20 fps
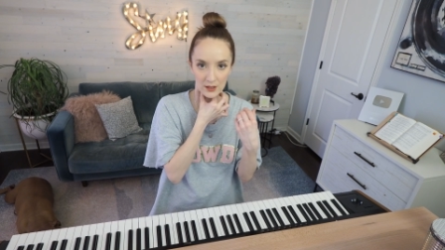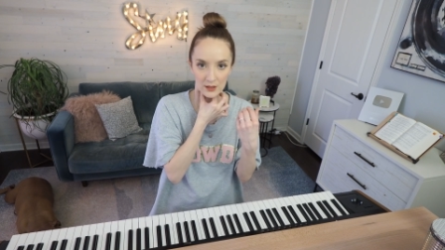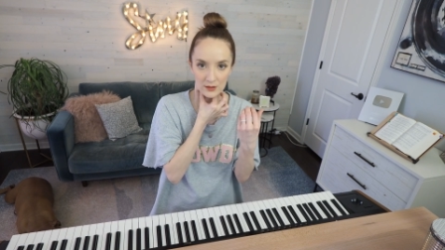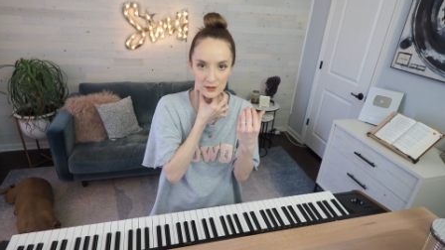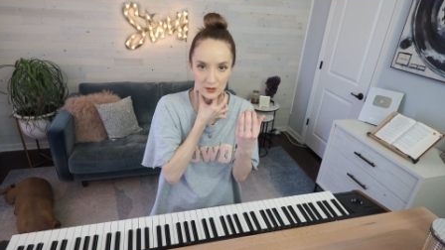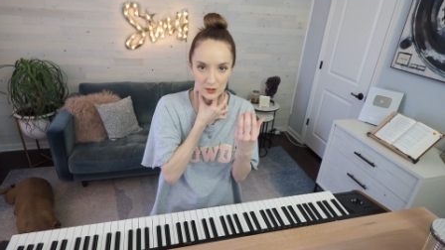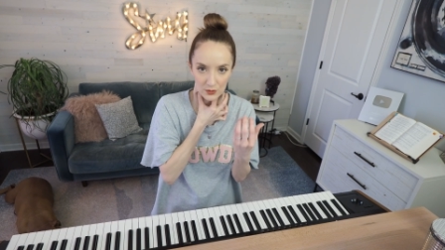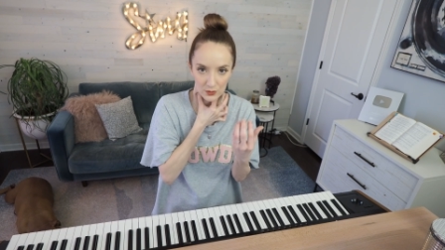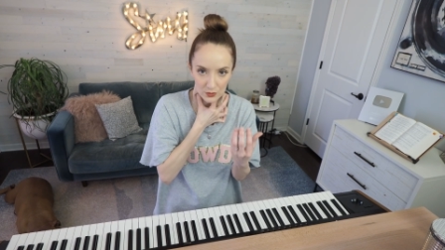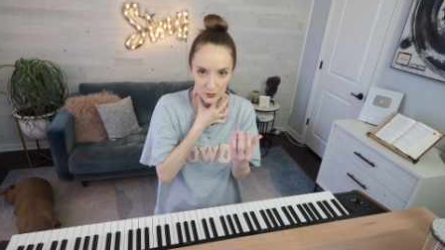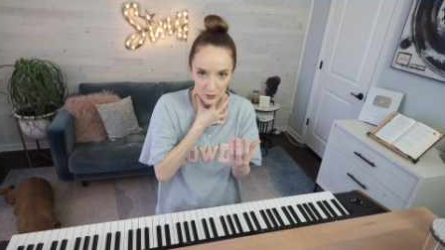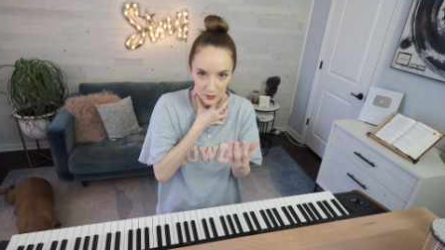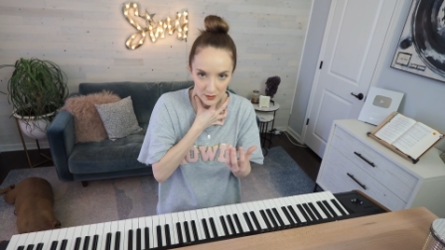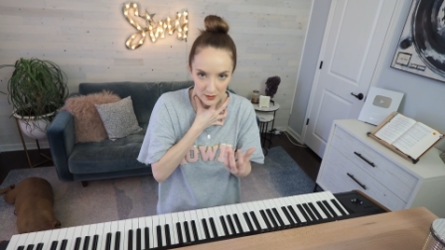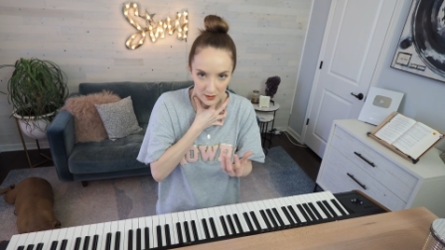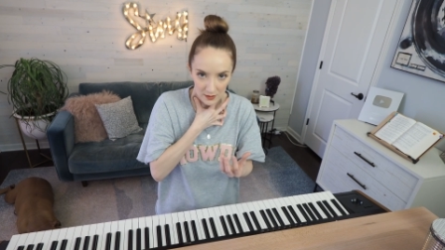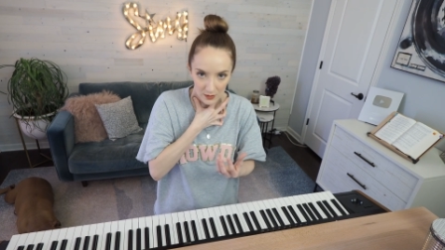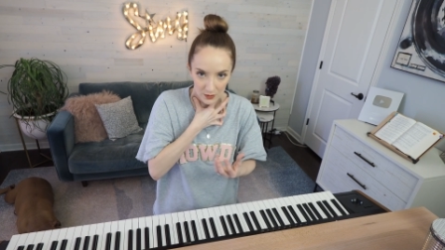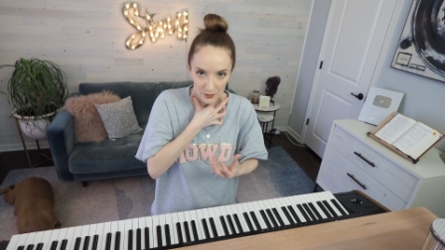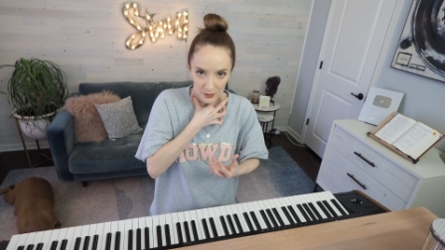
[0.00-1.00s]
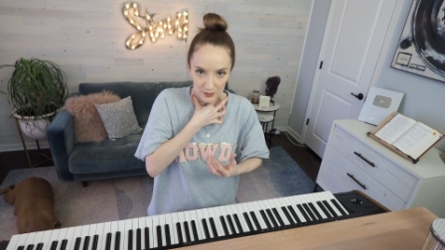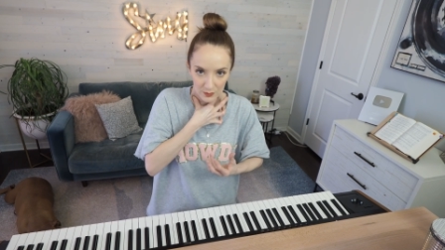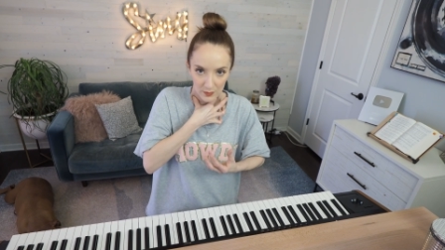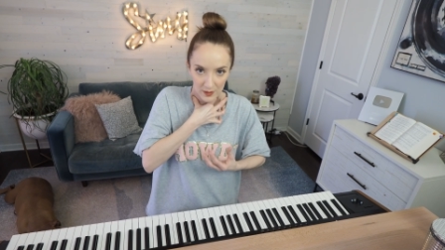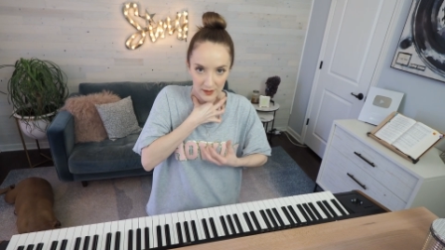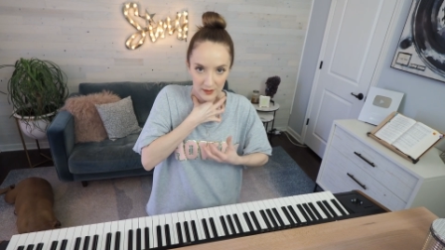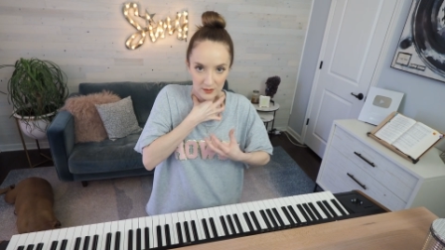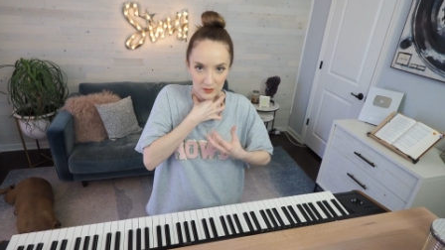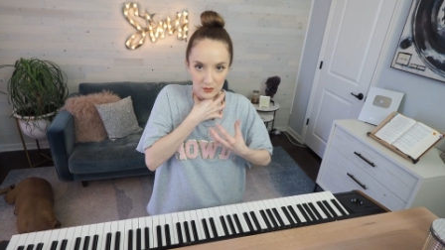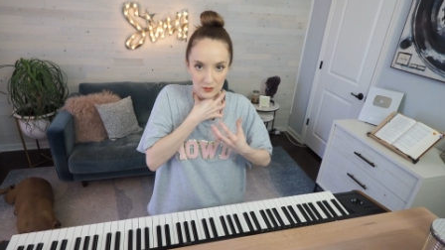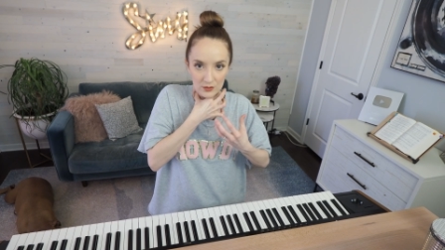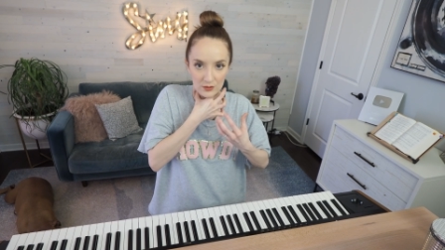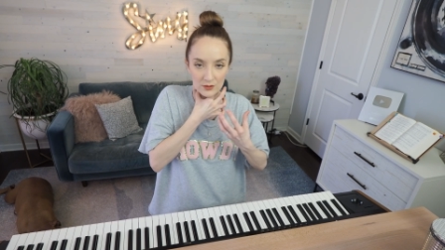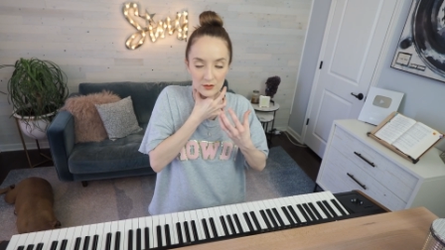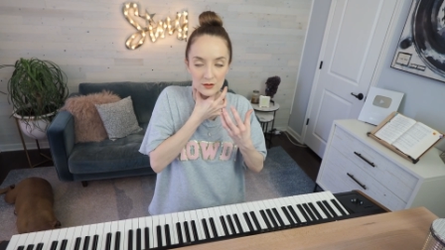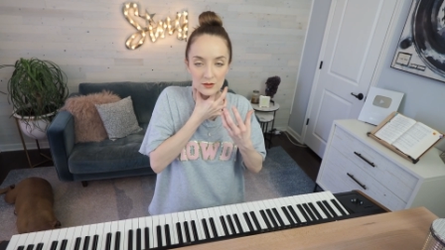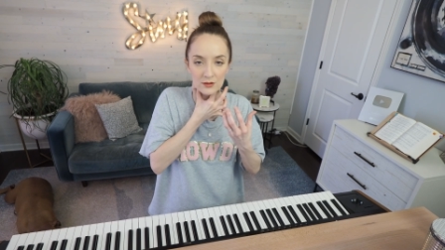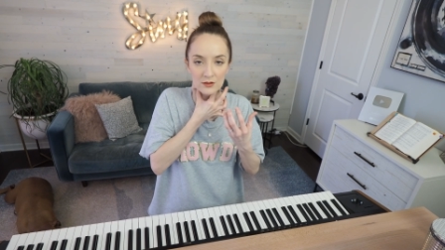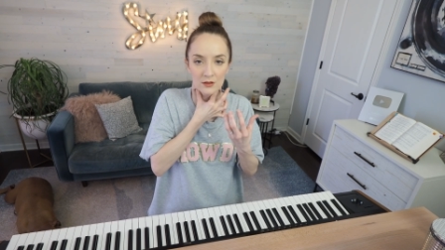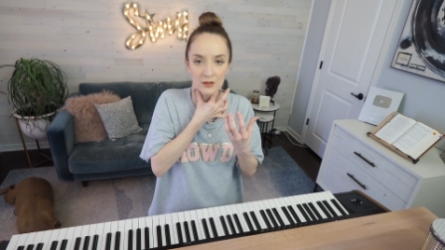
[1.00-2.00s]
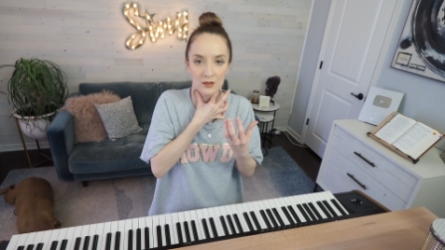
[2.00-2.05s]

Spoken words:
to loosen those muscles.